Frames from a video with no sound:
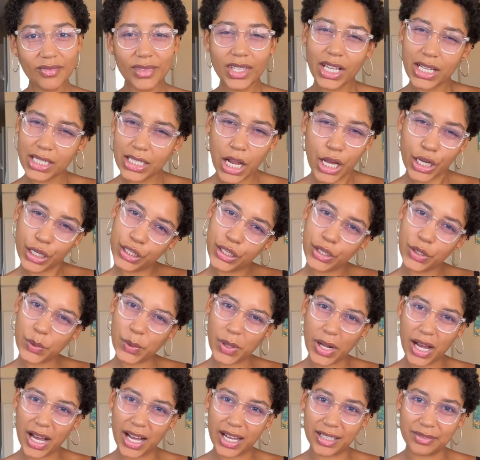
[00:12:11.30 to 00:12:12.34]
Not cute,
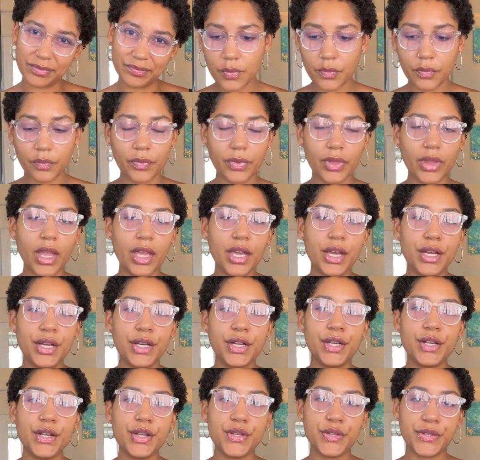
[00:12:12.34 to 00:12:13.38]
huh?
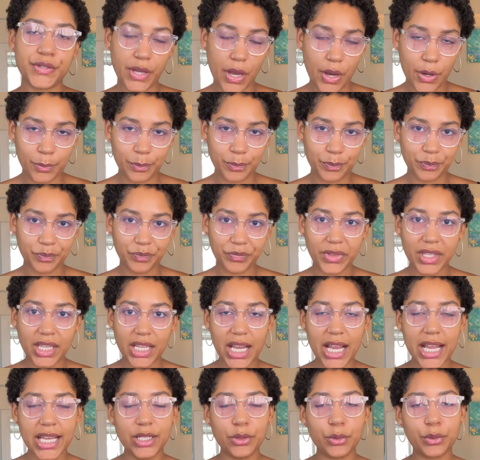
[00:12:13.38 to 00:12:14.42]
So,
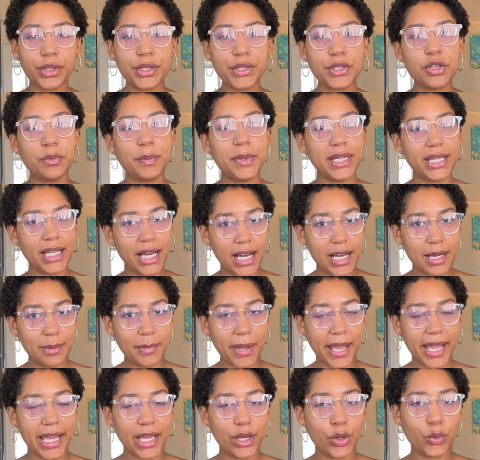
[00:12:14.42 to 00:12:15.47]
in order to become
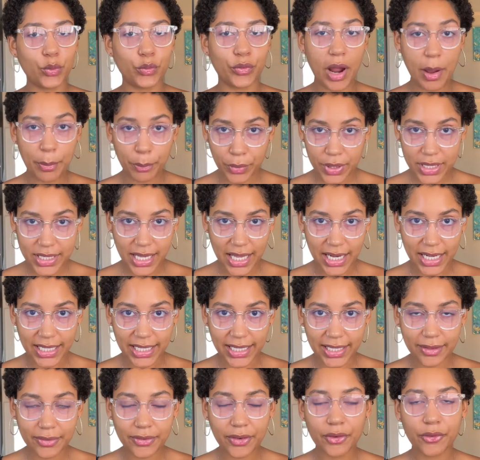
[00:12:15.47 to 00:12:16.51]
a
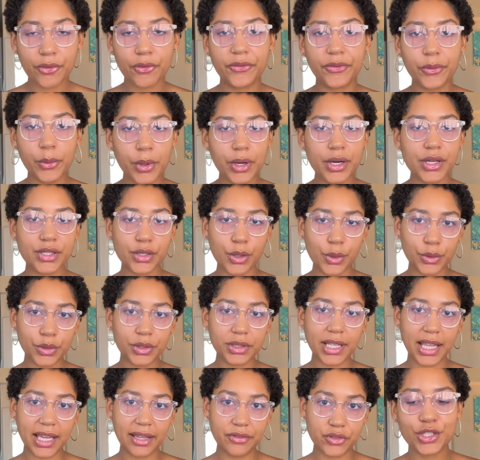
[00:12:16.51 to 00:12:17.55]
representative for Total
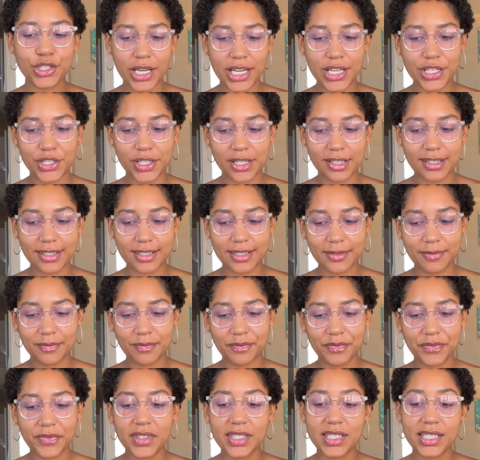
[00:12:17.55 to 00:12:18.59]
Life Changes,
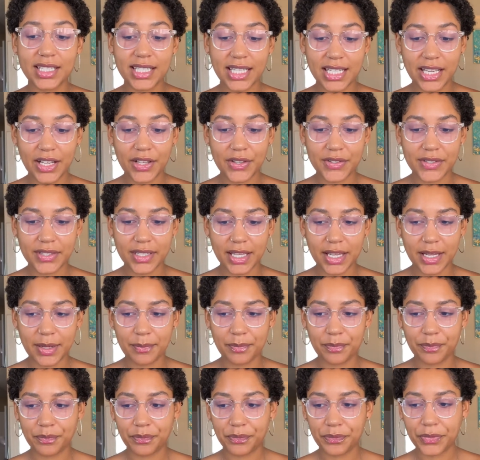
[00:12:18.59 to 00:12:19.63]
TLC,
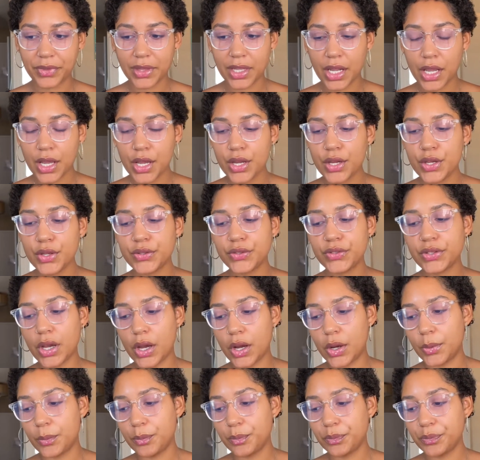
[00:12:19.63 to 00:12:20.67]

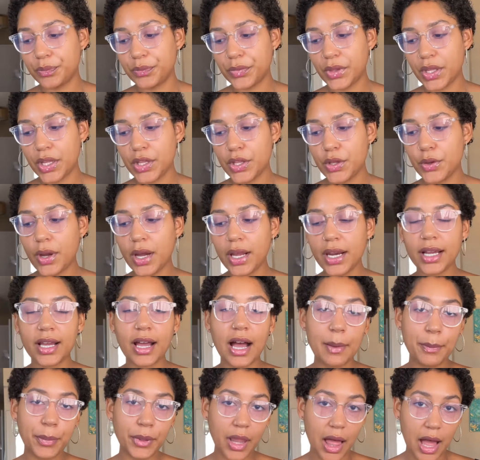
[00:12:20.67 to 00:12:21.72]
so you got a
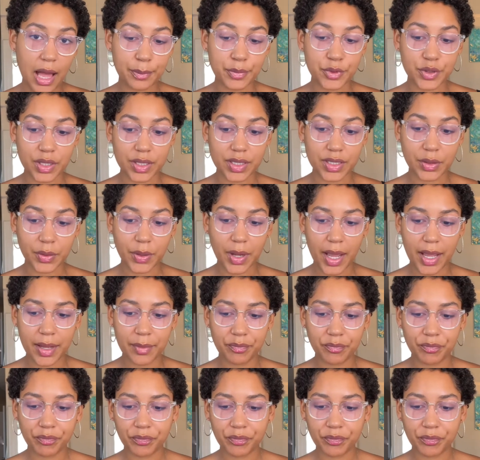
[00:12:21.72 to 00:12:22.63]
couple options, okay?